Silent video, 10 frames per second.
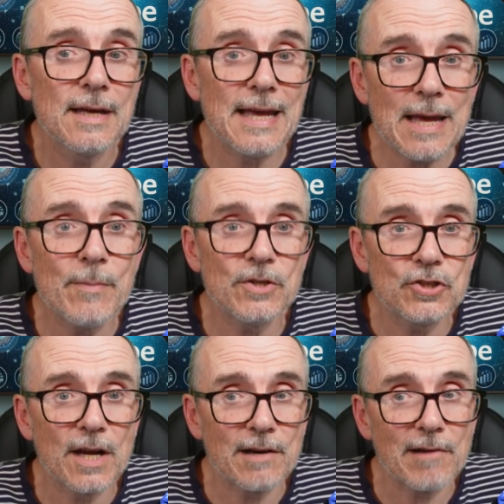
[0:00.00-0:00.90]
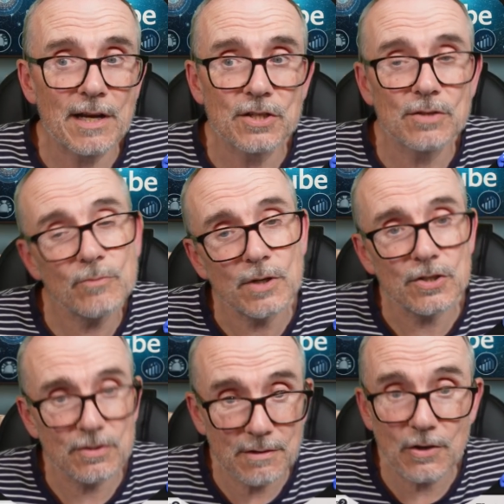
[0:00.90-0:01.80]
image generation,
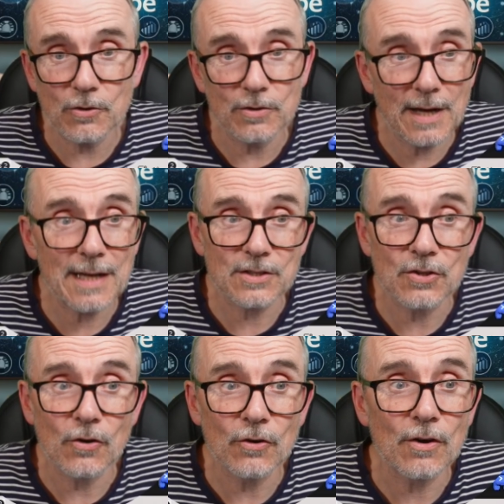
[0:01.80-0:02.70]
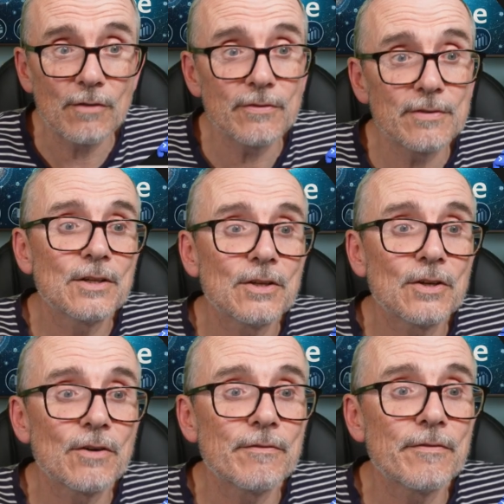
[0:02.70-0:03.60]
which Claude has none of.
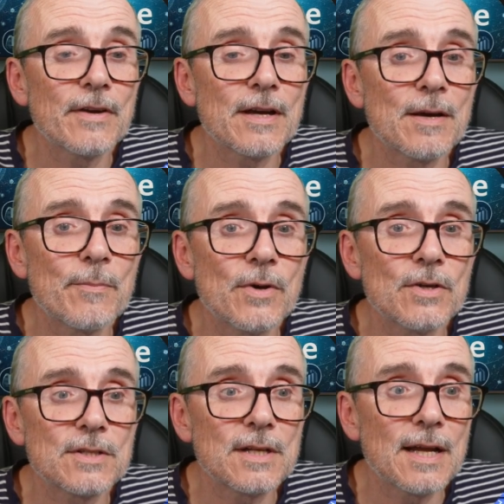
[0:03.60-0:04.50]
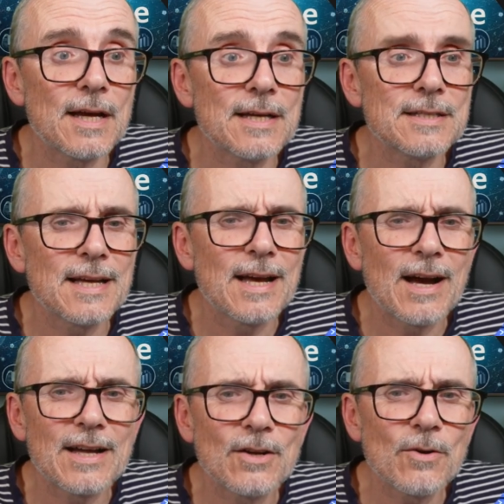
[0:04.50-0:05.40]
Configure, personalize.
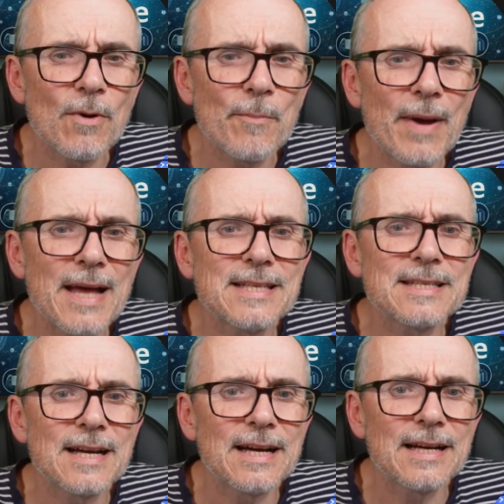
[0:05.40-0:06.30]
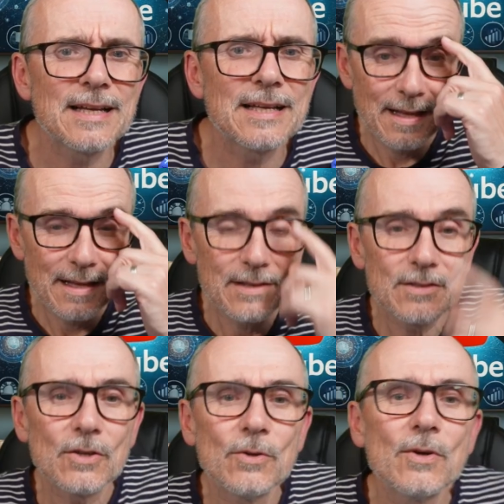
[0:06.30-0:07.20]
I don't know what pets are.
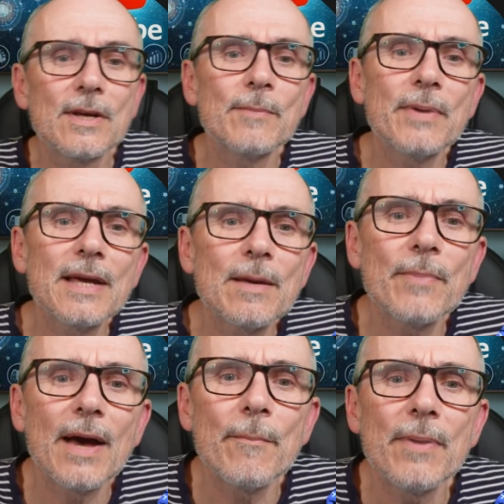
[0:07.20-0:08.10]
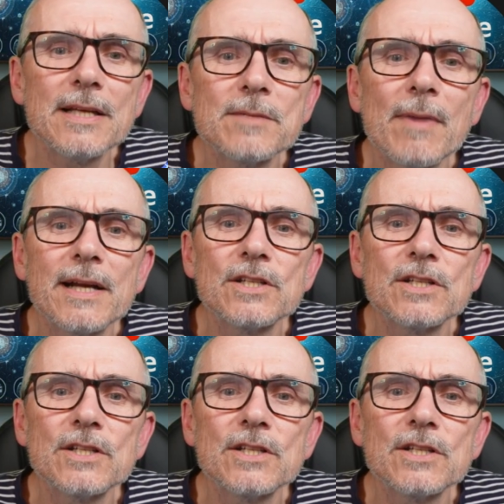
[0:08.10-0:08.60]
So you can pick a pet. Pets manage